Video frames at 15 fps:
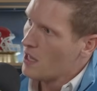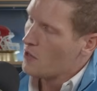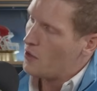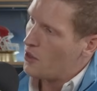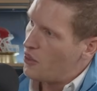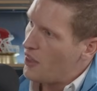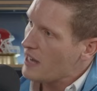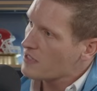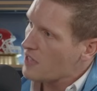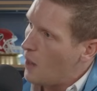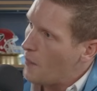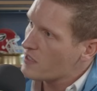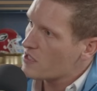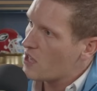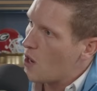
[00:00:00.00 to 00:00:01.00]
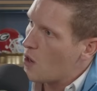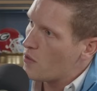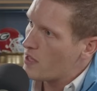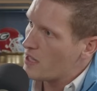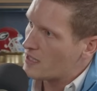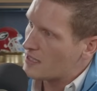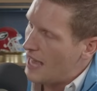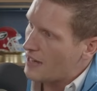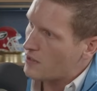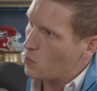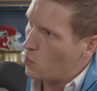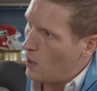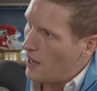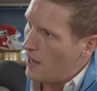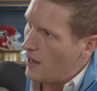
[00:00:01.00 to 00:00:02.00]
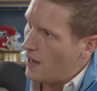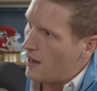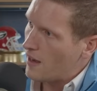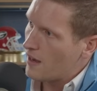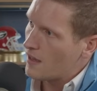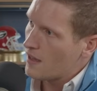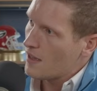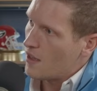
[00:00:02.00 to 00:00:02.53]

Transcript: Do things always go the exact way